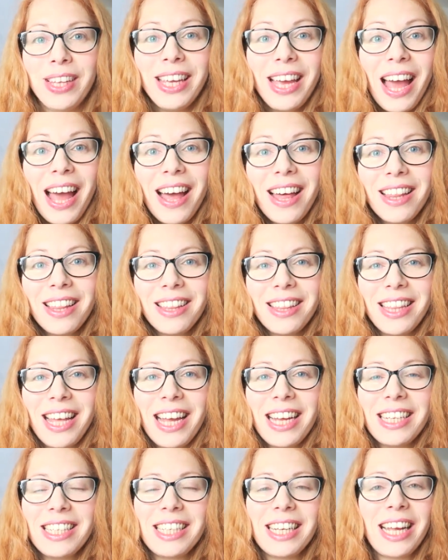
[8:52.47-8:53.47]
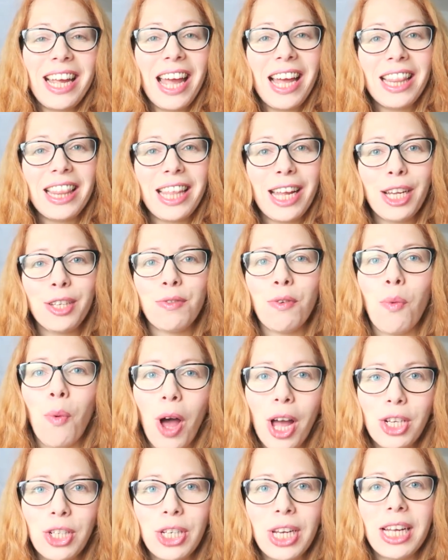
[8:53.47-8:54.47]
yeah, thanks again. Thanks for
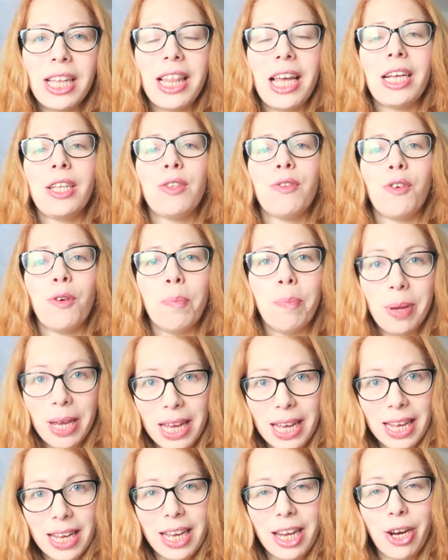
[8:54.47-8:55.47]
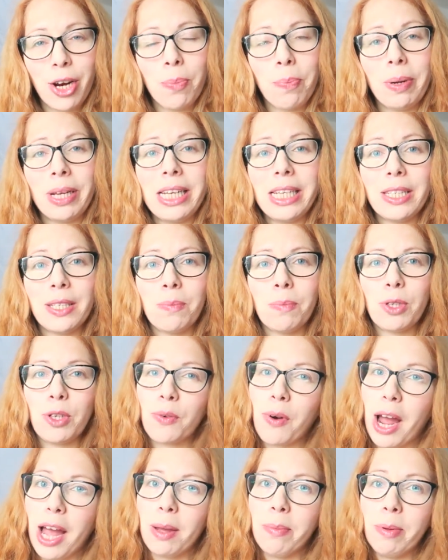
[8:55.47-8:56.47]
watching. Thanks for being here. Please
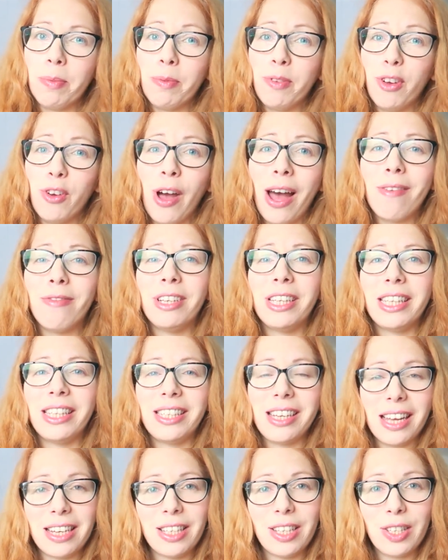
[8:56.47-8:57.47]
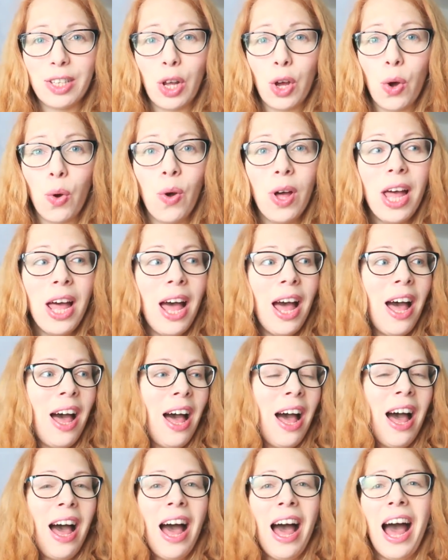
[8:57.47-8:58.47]
subscribe if you haven't done so.
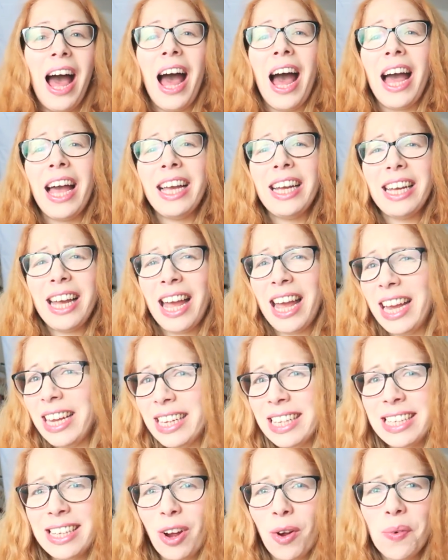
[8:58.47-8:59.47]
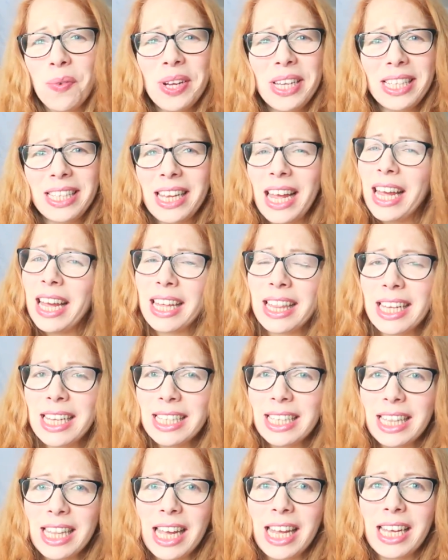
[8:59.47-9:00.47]
I hated always saying
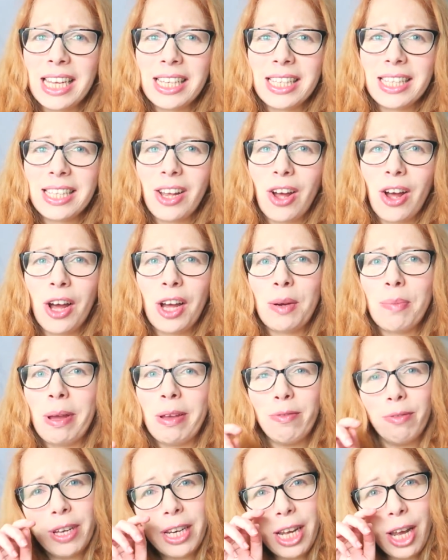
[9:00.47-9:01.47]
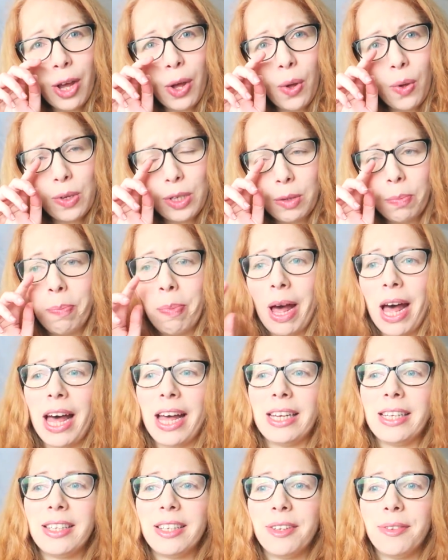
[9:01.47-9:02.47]
these things on my videos,
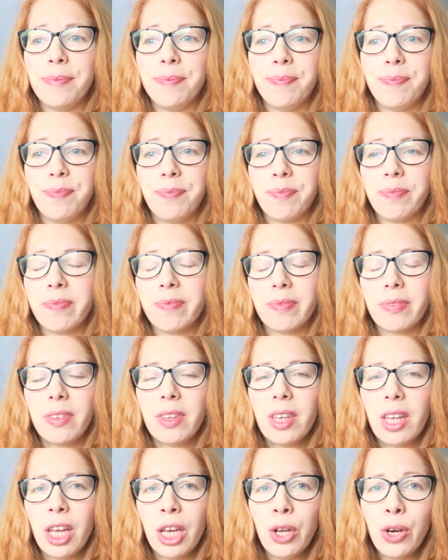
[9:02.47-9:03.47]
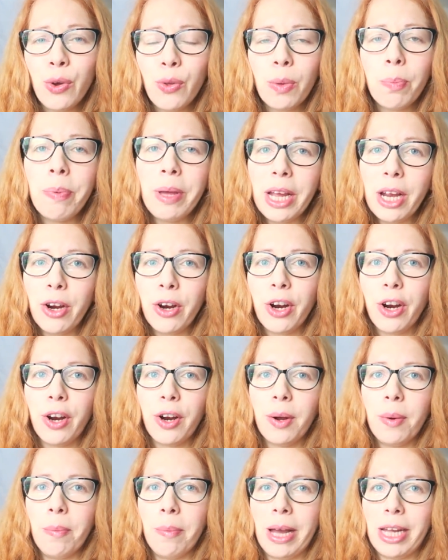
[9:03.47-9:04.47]
but you know, the
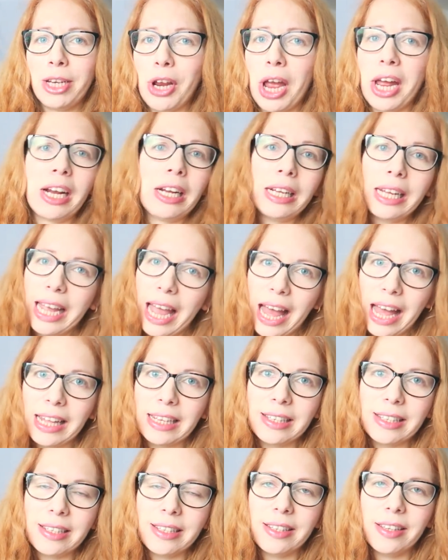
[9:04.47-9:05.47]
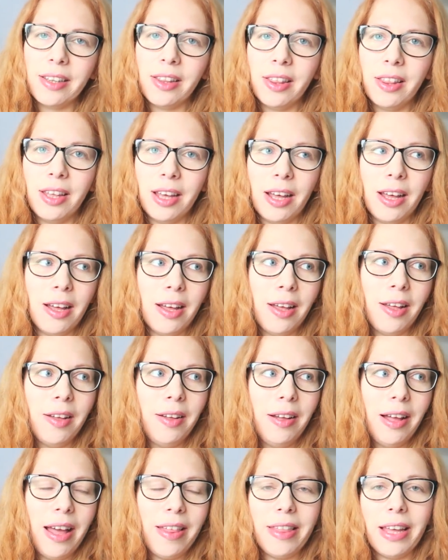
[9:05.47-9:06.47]
bigger channel gets,
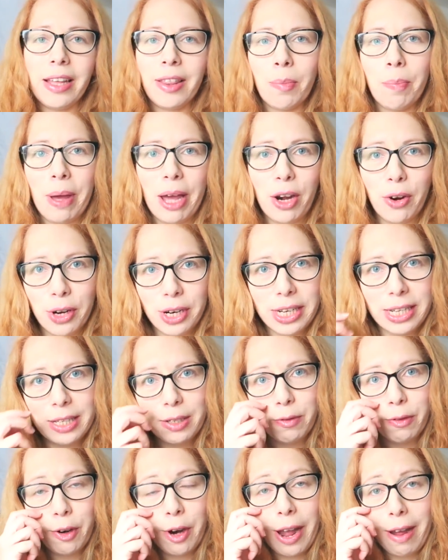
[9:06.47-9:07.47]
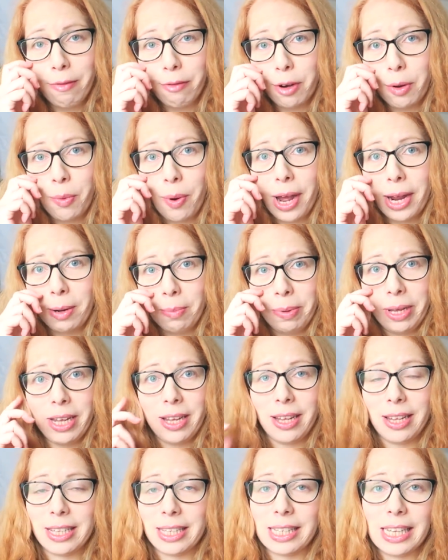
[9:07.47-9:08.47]
I think the better it is for everyone,
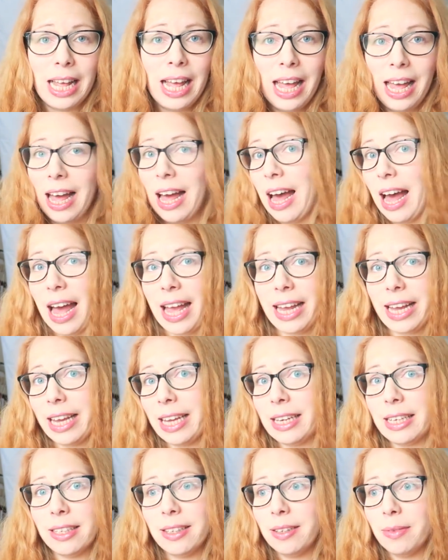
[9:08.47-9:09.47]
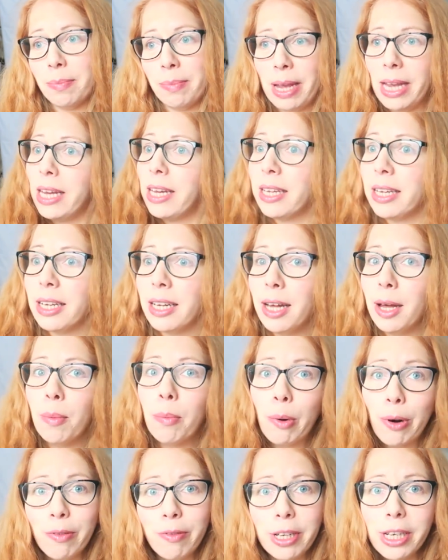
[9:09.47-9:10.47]
because I can make
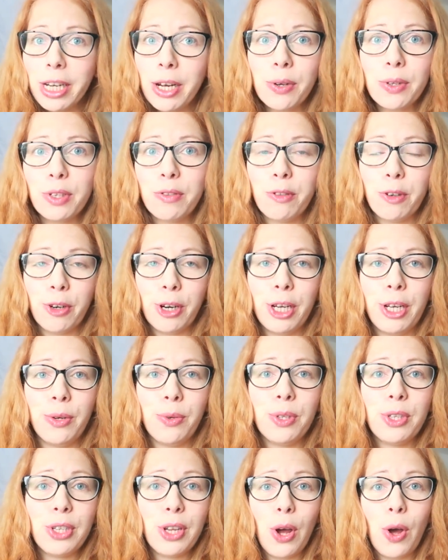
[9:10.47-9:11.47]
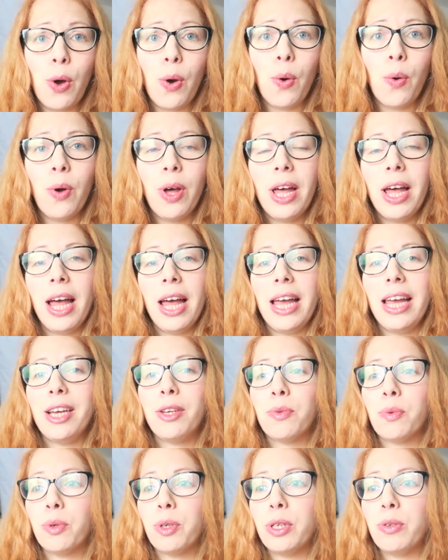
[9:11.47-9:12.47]
more videos for you. So
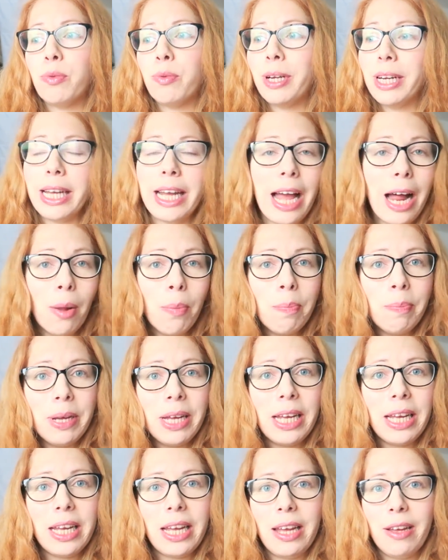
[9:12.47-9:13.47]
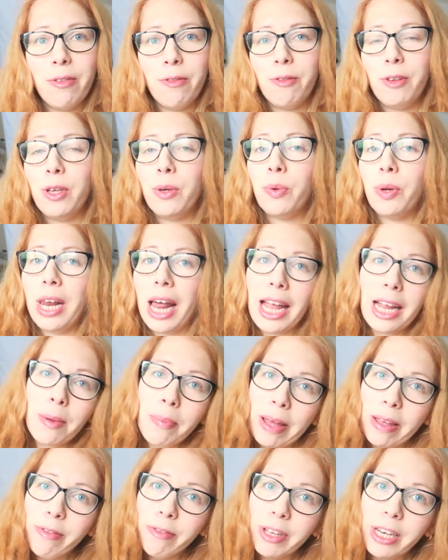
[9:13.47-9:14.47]
it would really help me if you
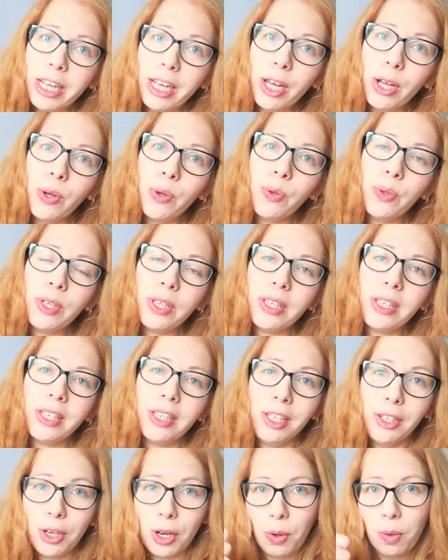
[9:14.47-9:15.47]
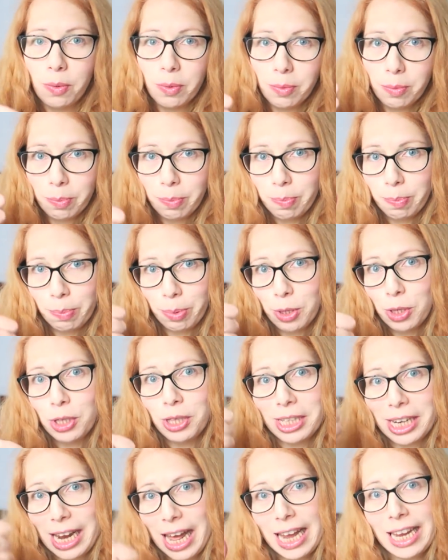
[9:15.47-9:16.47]
like my videos, you know, push
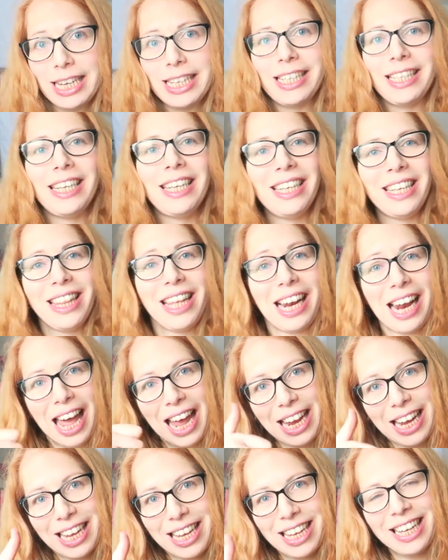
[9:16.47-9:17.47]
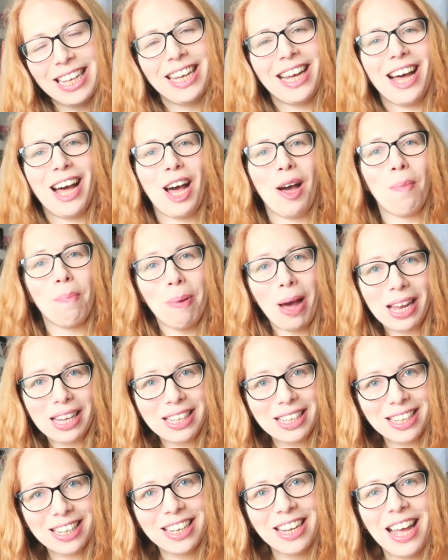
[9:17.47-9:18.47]
the like
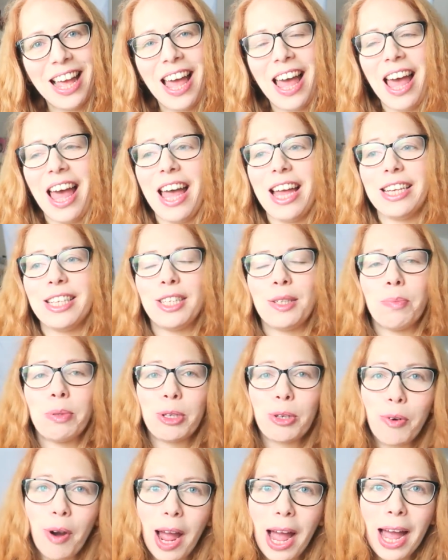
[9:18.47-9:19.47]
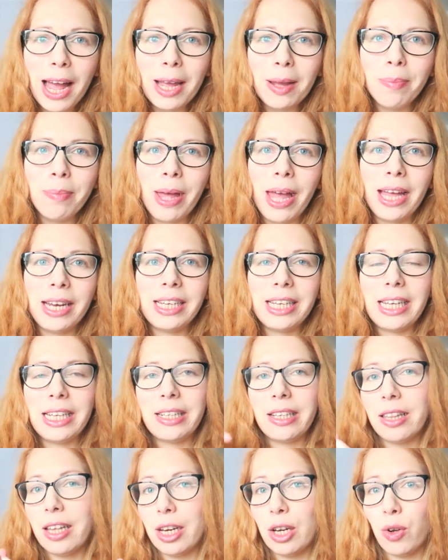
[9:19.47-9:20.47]
button and subscribe, and
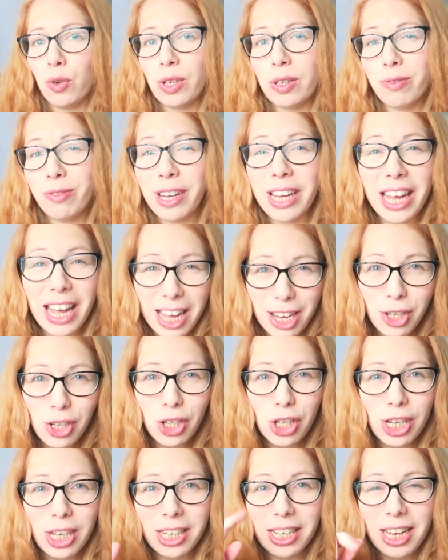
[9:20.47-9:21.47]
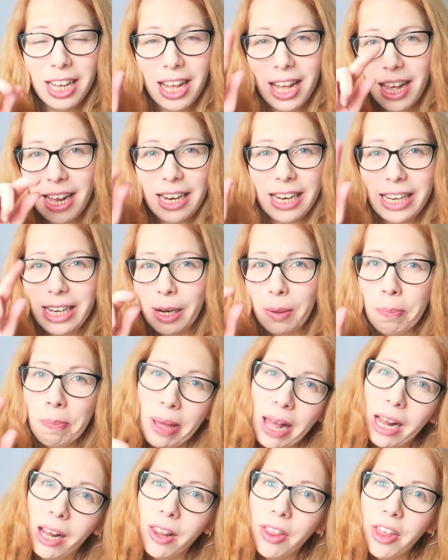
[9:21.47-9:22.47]
hit the notification little
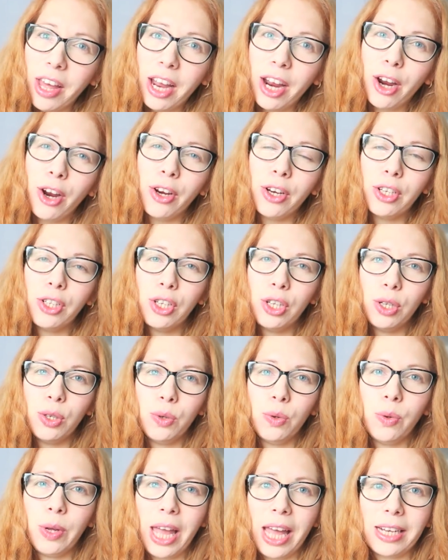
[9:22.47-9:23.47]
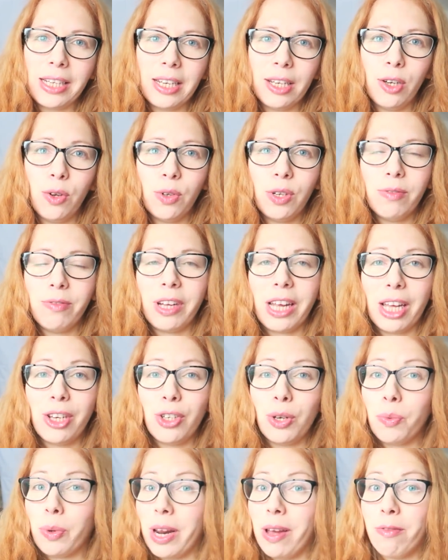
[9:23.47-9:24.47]
bell there to get a
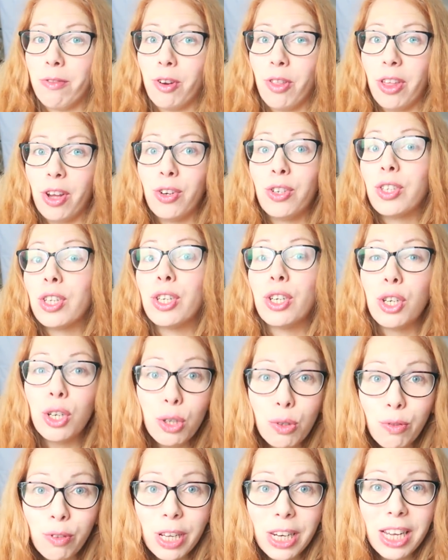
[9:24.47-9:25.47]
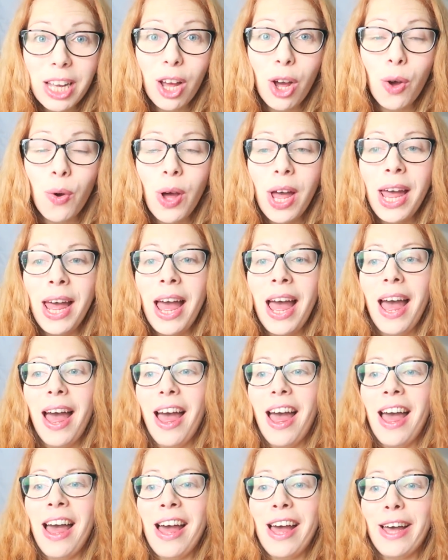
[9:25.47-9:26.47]
notification whenever there's a new video.
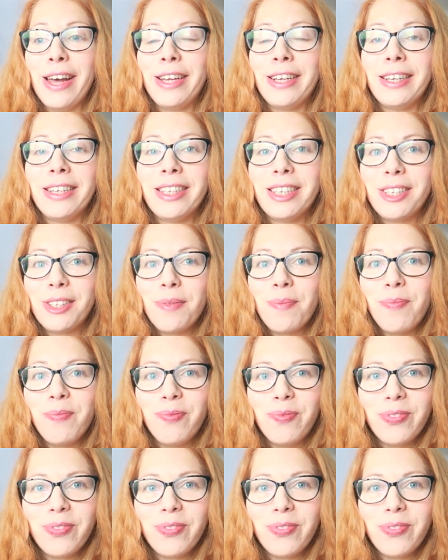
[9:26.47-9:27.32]
And